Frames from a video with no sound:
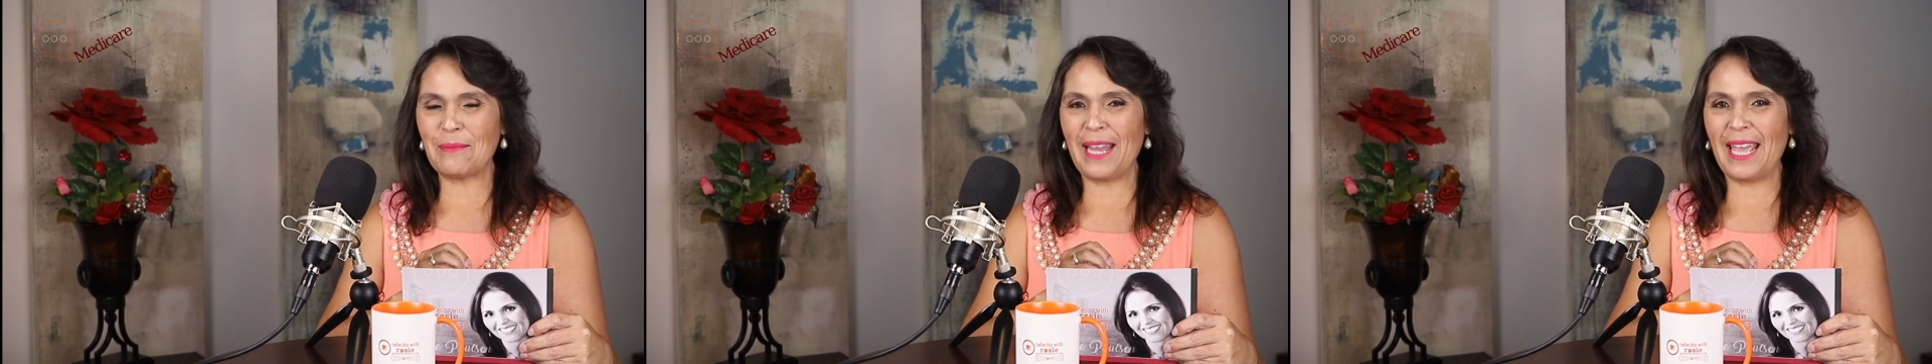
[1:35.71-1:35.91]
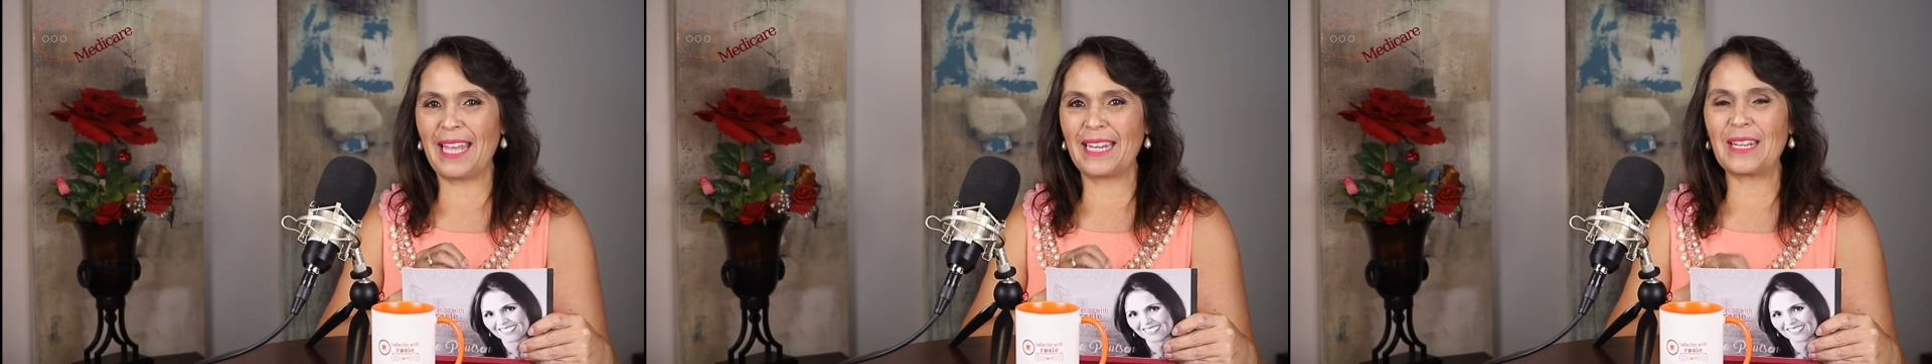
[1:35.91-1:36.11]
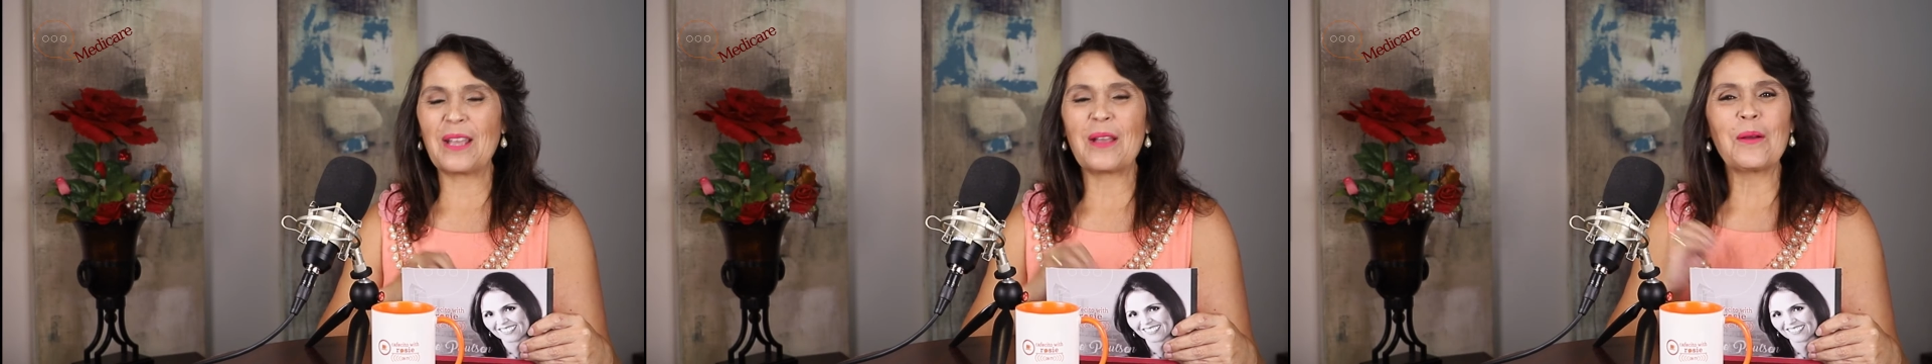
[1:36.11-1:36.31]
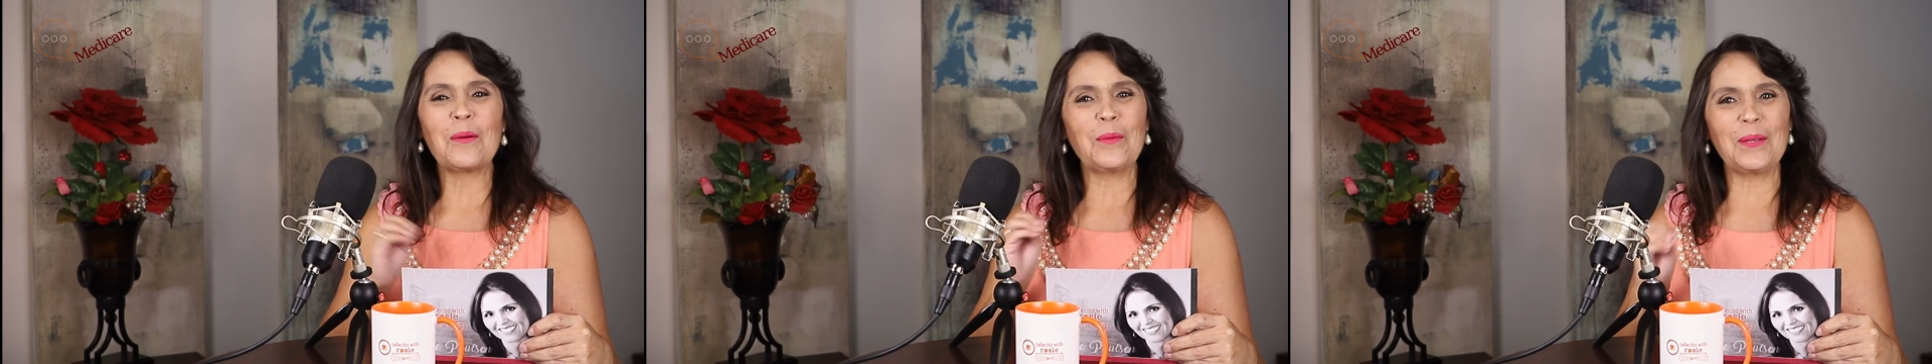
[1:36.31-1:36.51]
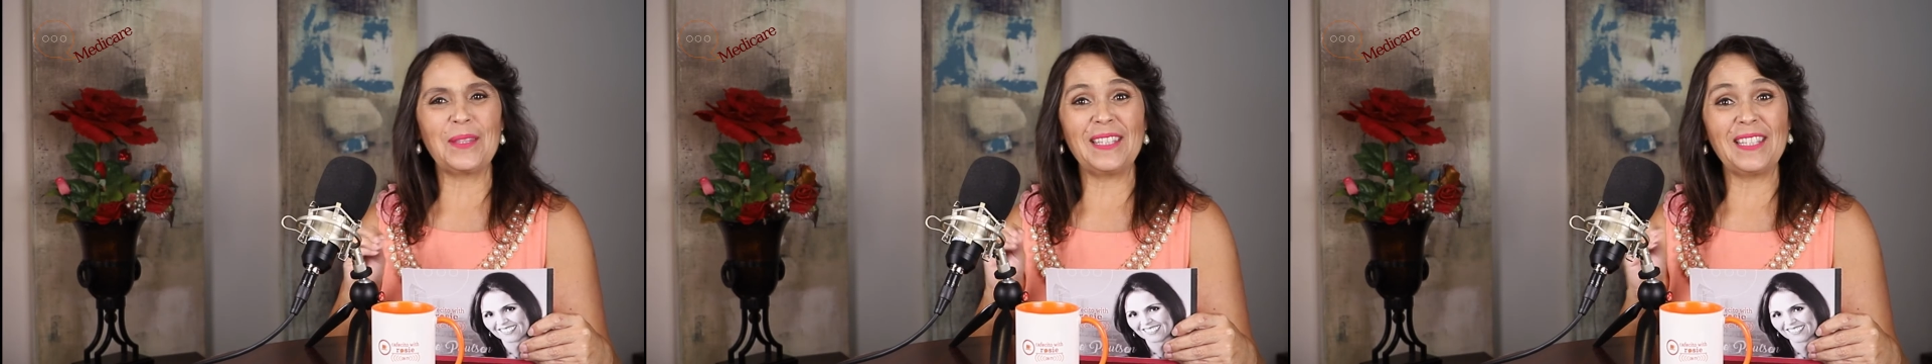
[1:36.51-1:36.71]
plan
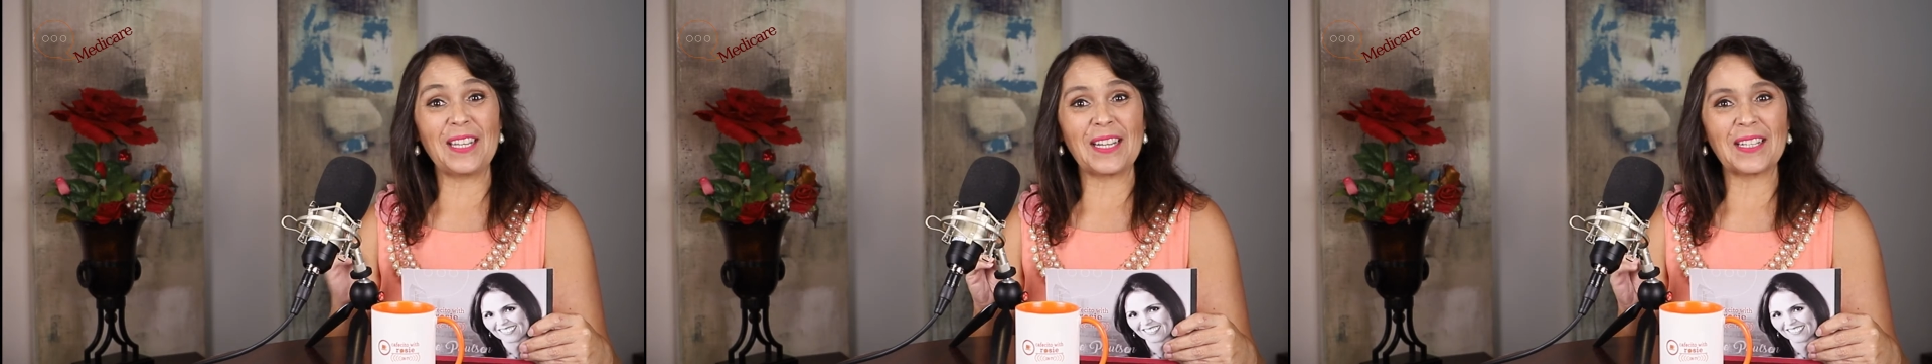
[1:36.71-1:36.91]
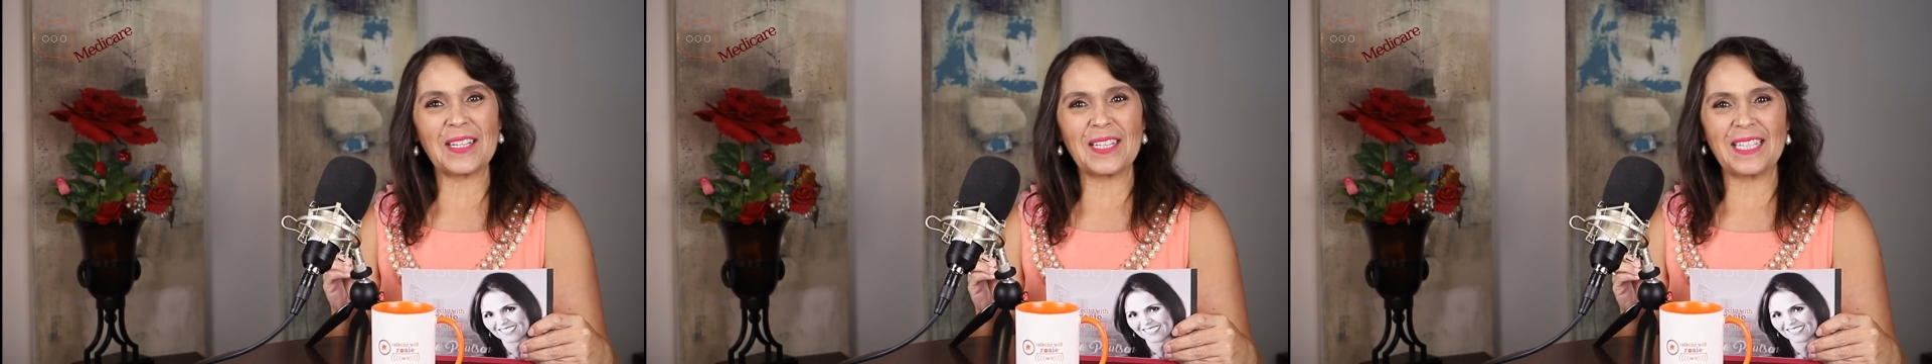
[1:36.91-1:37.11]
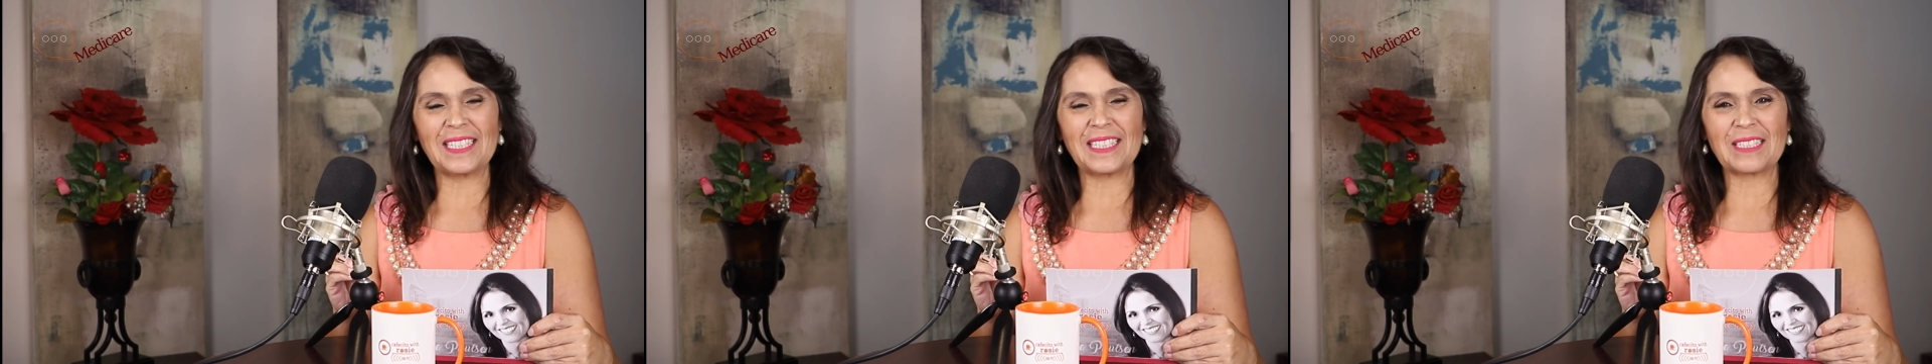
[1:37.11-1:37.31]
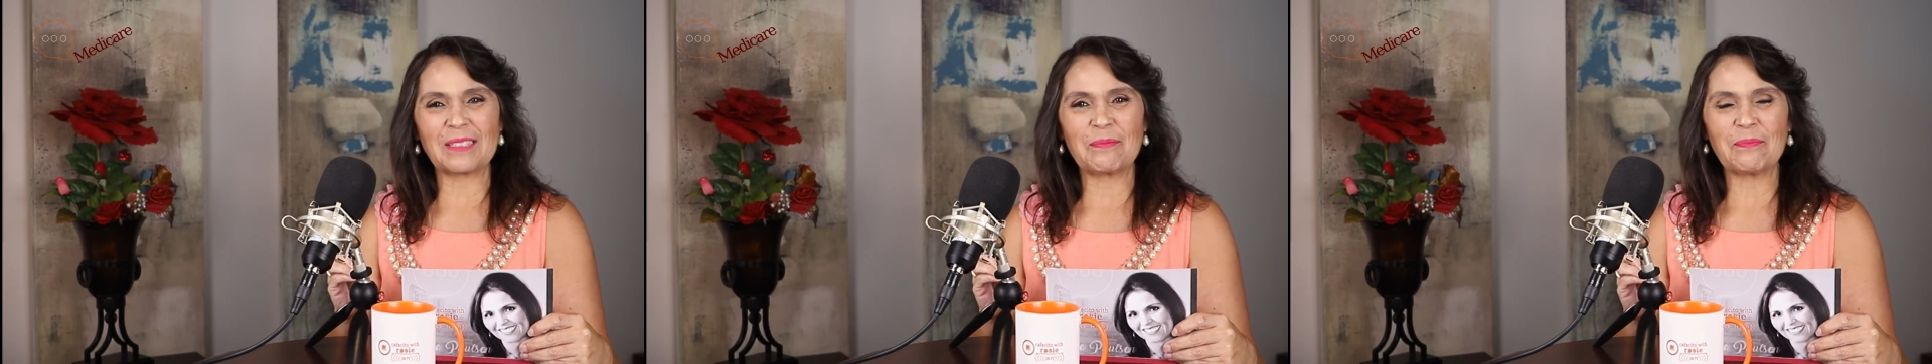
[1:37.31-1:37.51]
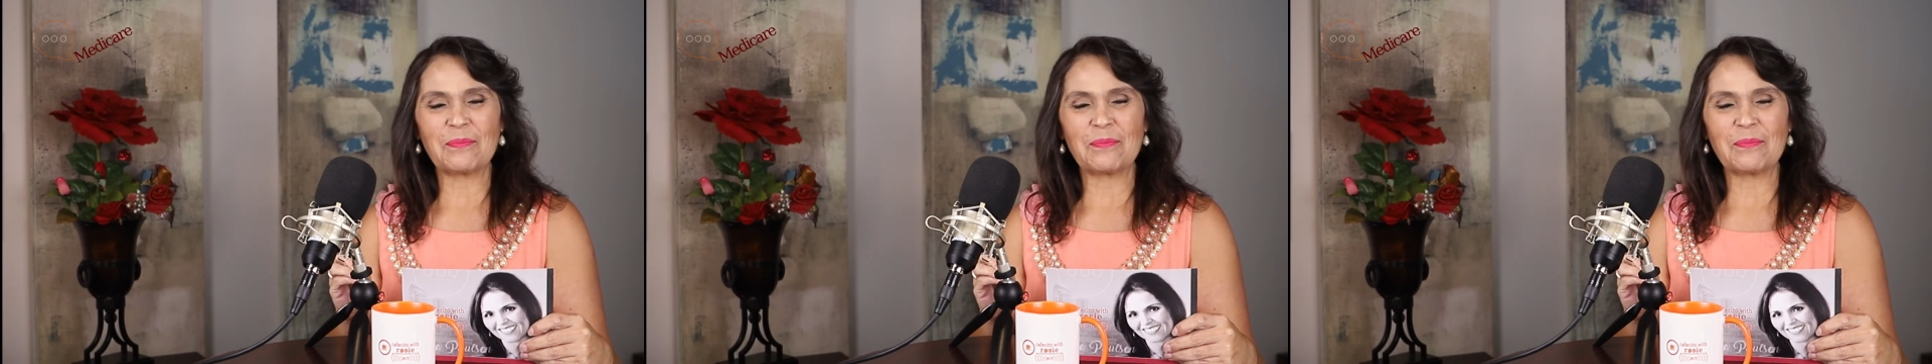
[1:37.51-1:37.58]
with their needs.